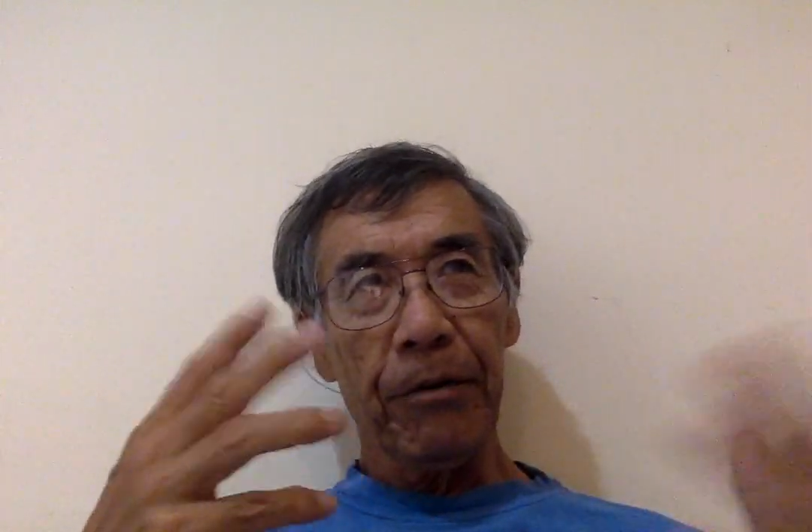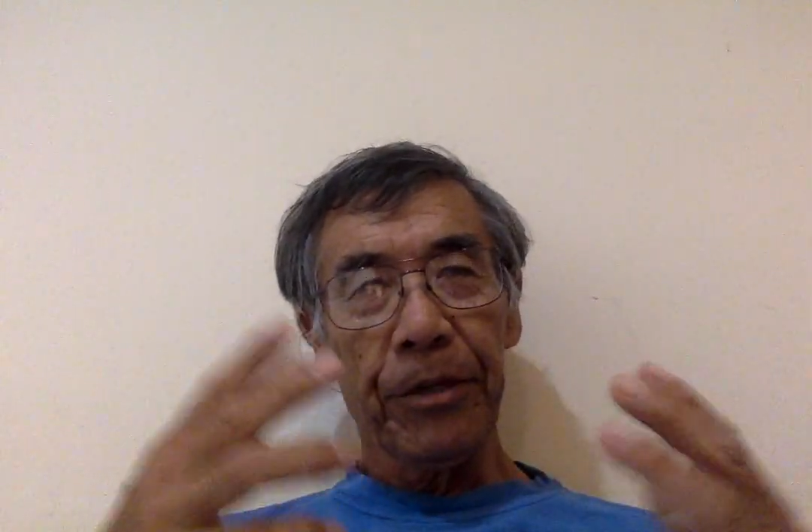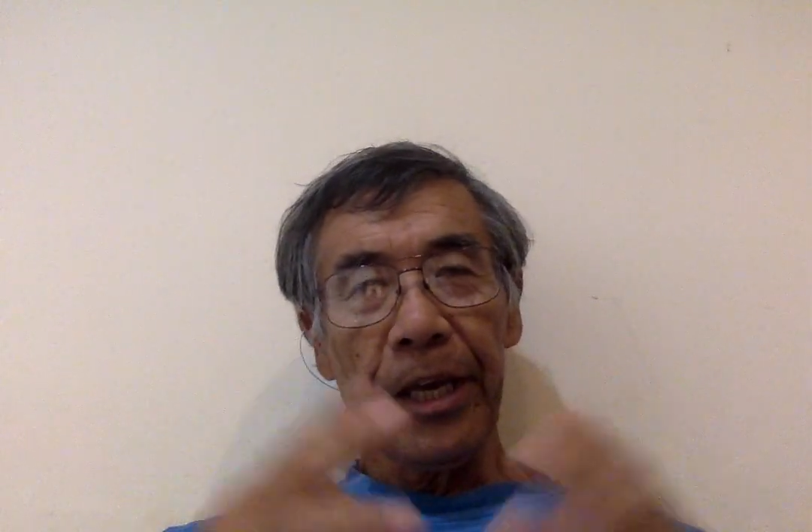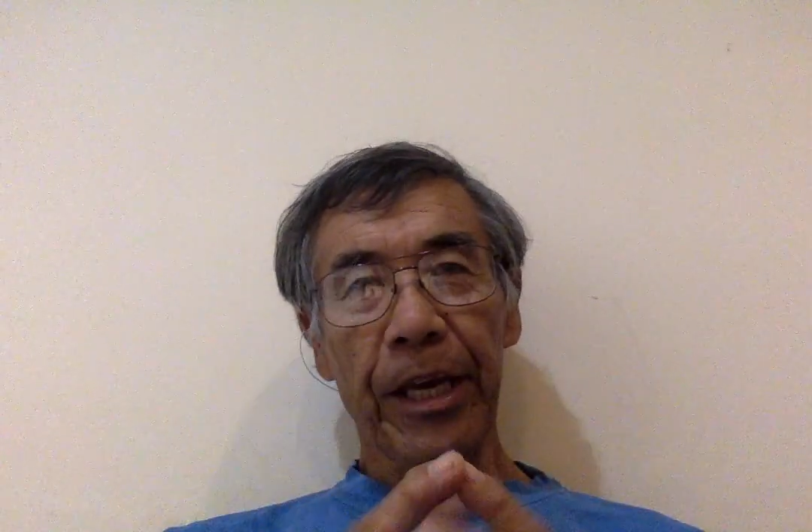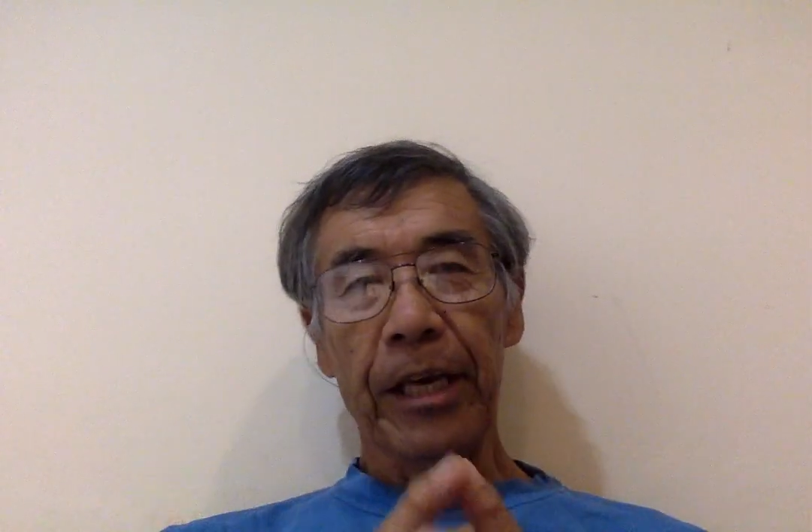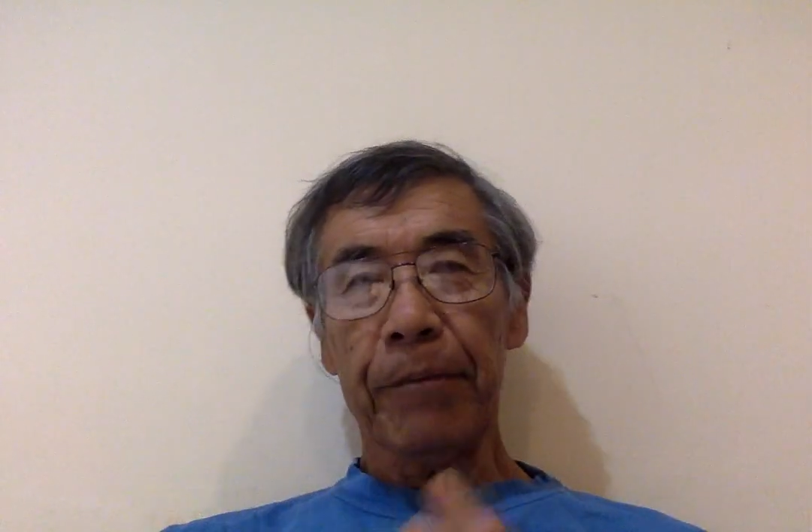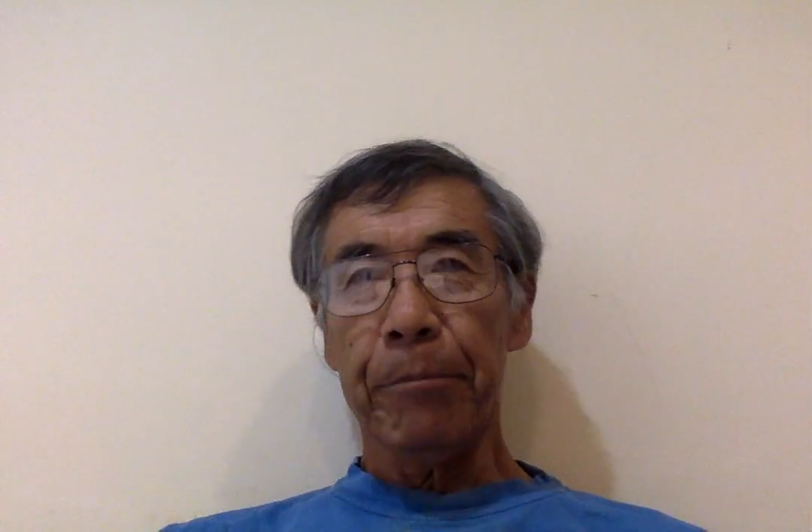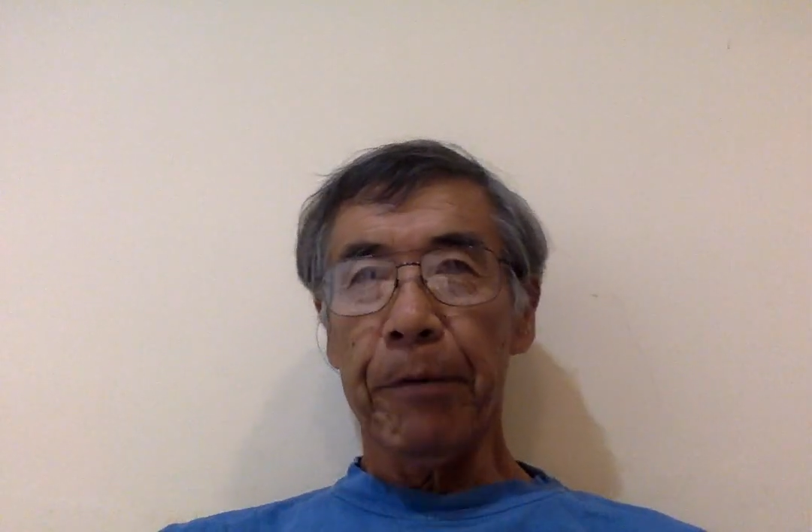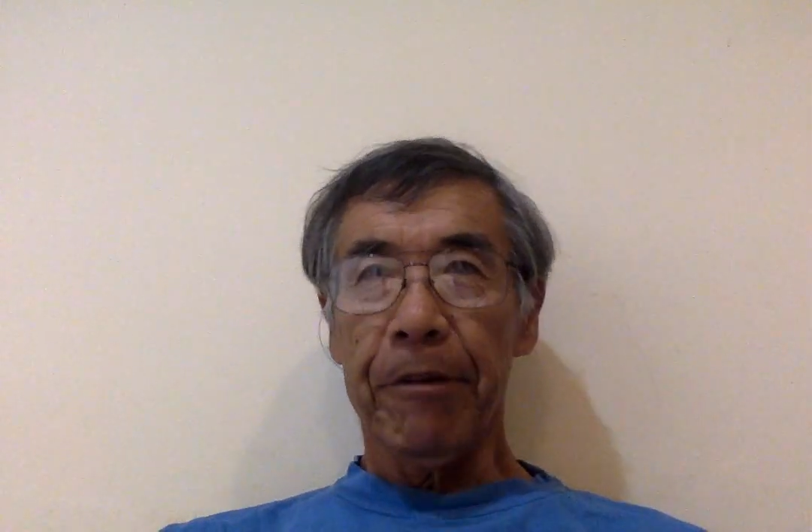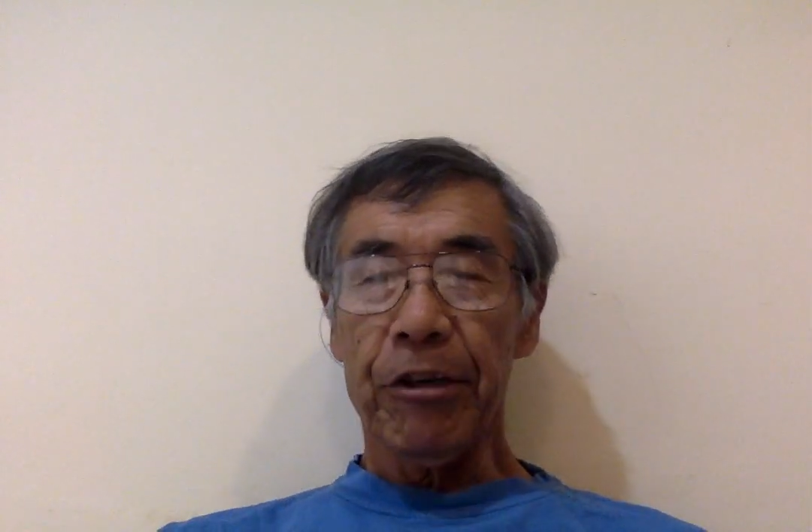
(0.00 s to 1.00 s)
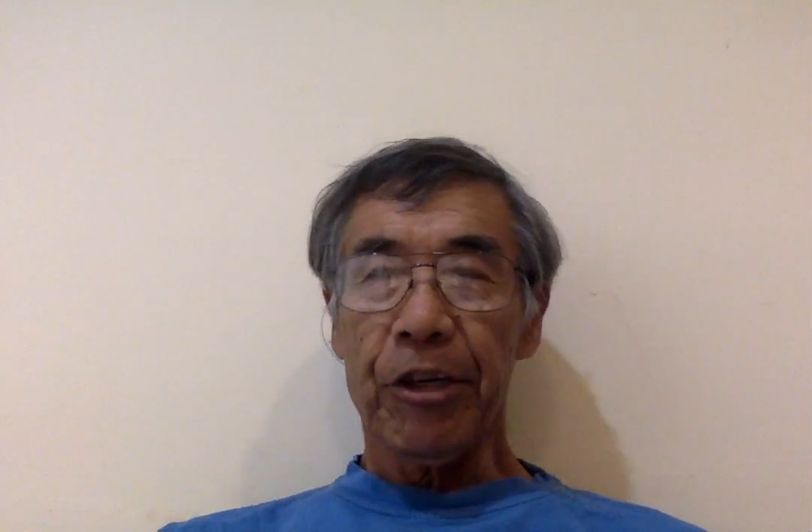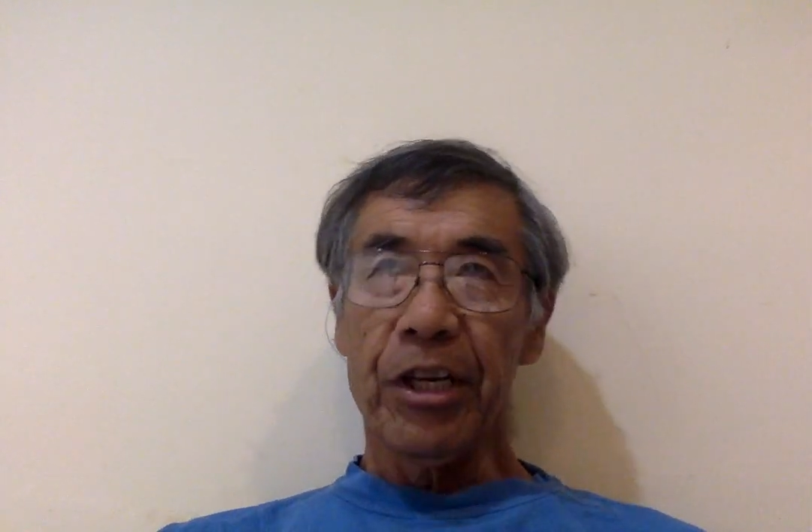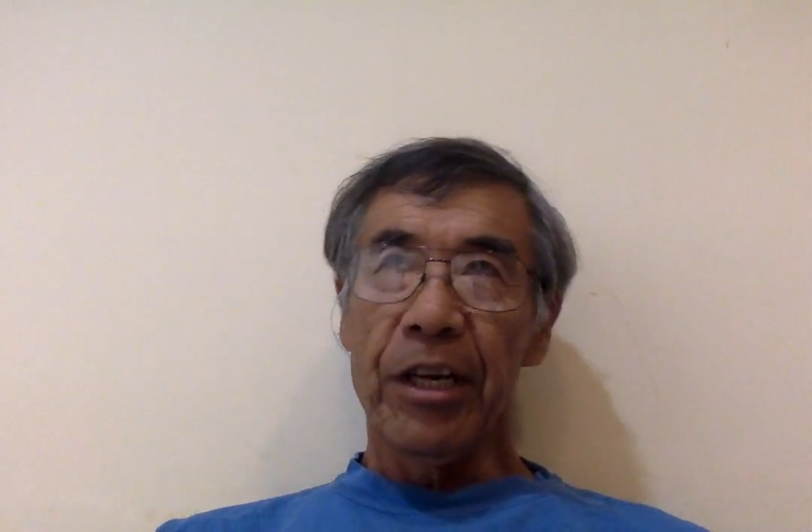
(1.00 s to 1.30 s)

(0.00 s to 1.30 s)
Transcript: the AI may work.